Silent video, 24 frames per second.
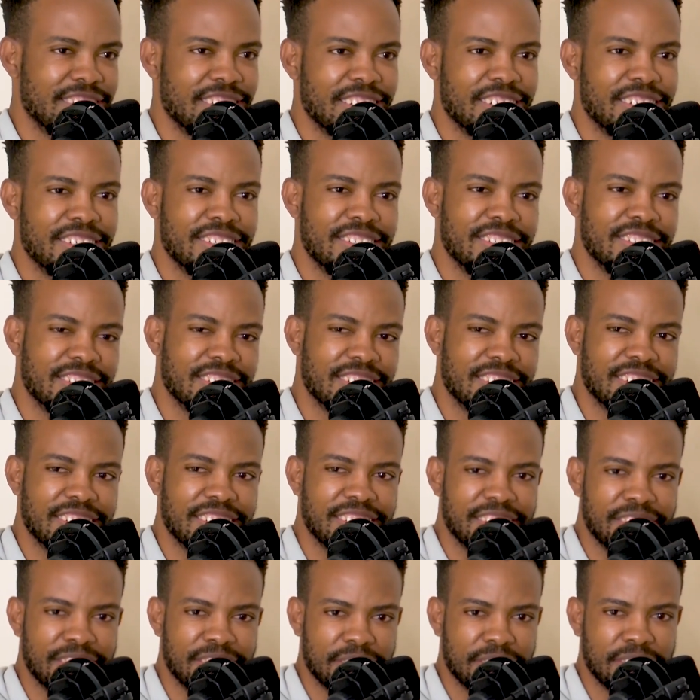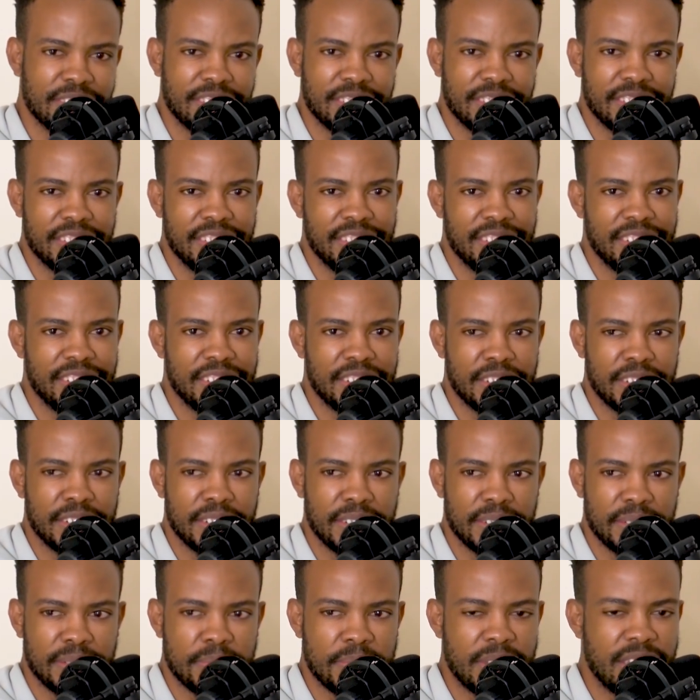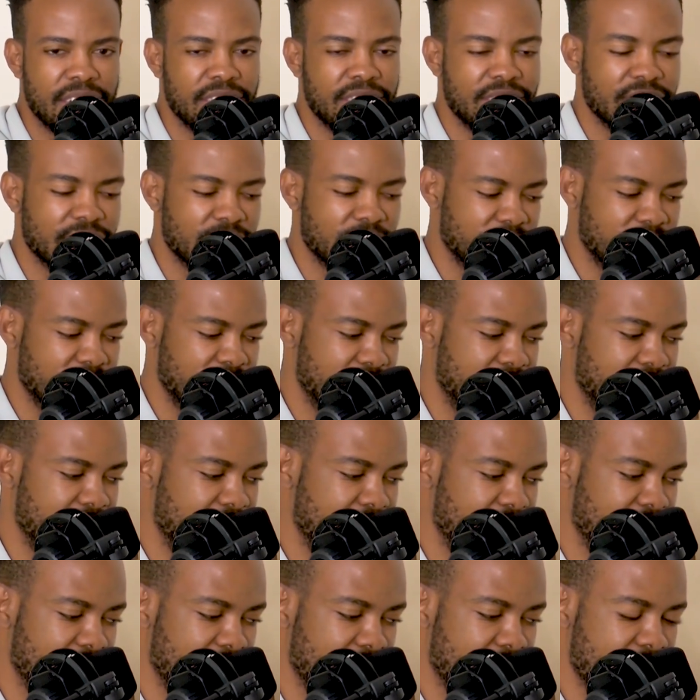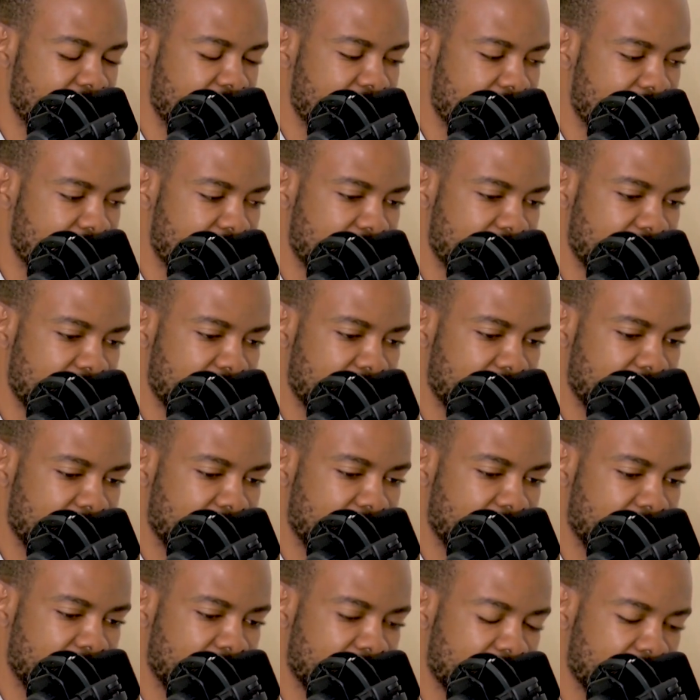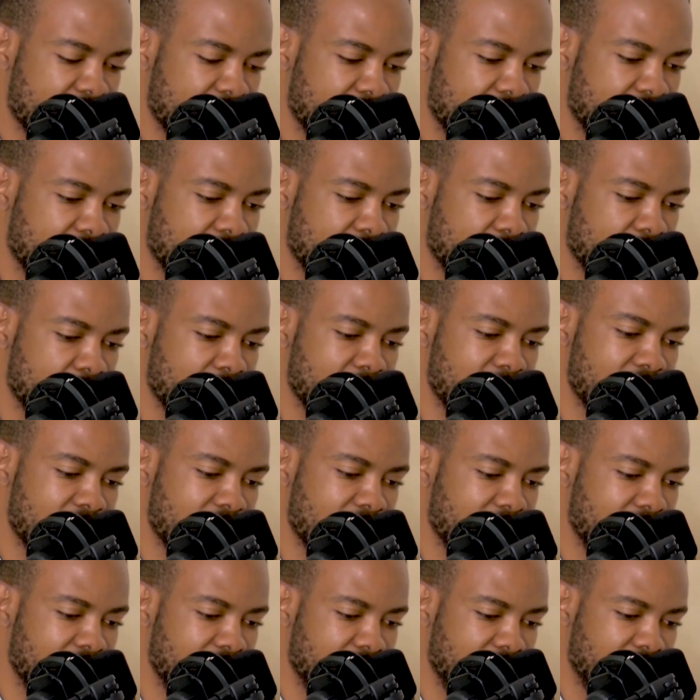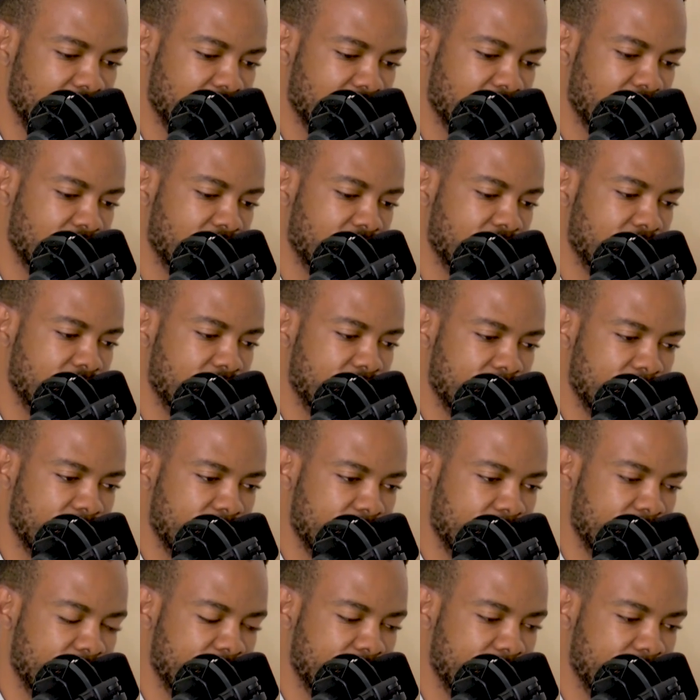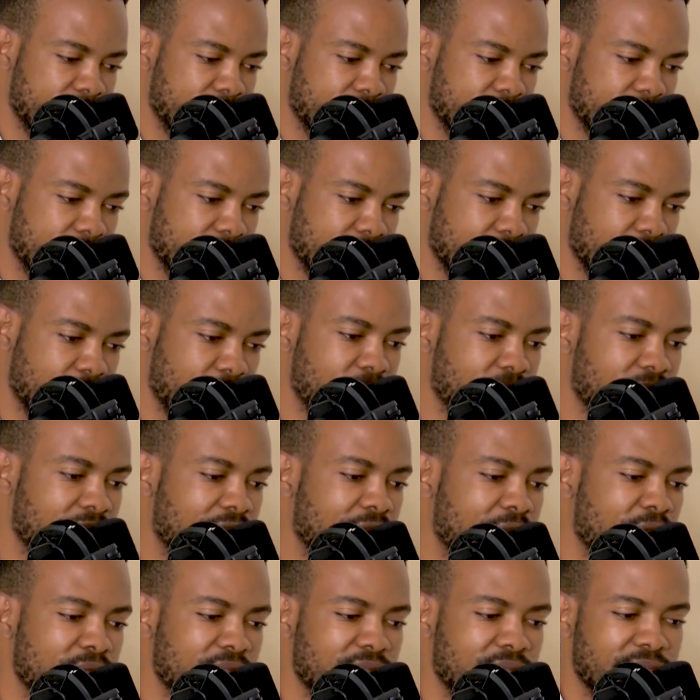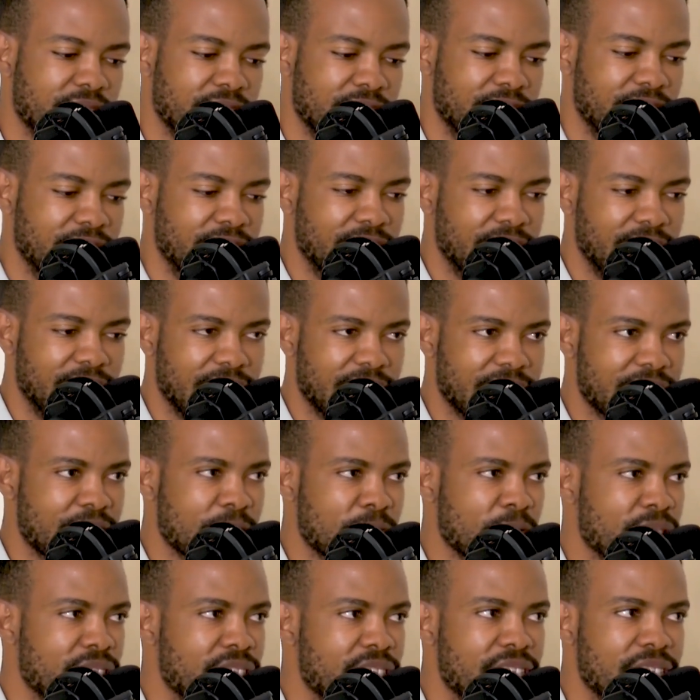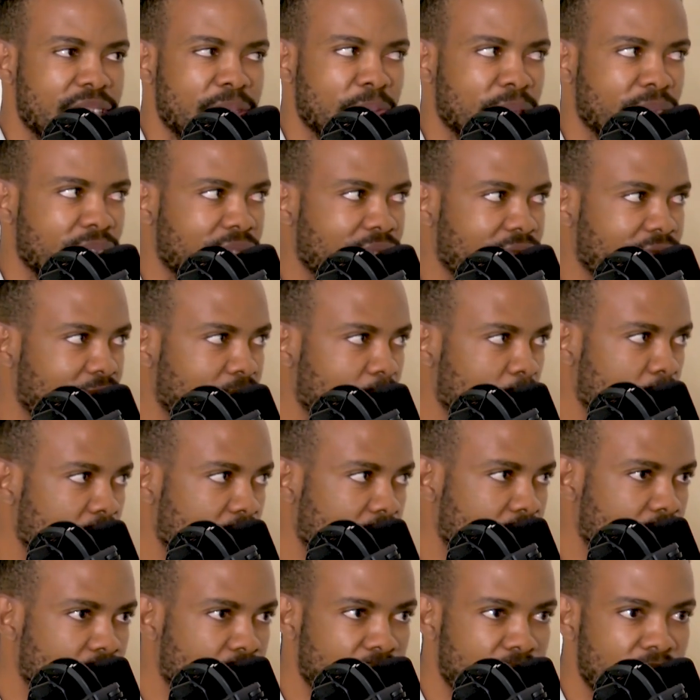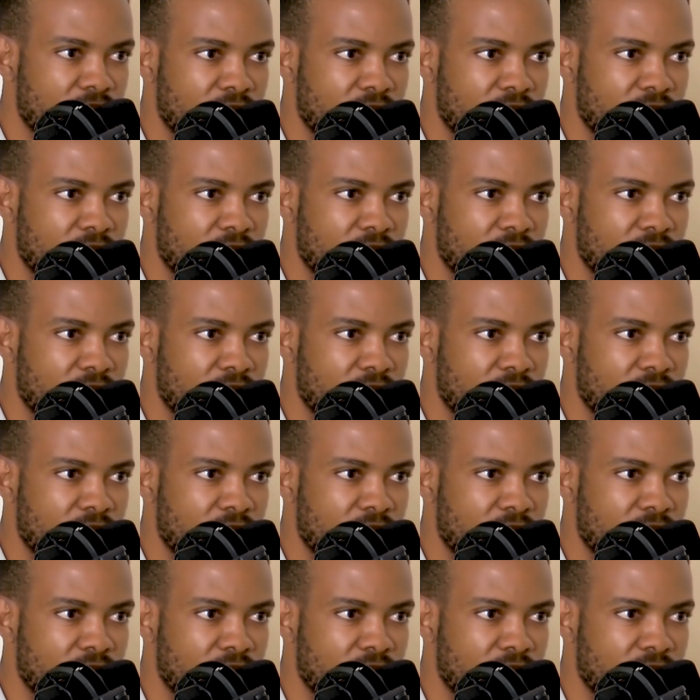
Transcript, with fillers: talent uh, uh, manager. Mm-hmm. Uh, yeah. Basically, um, all rounder. Like someone said, Mangina can just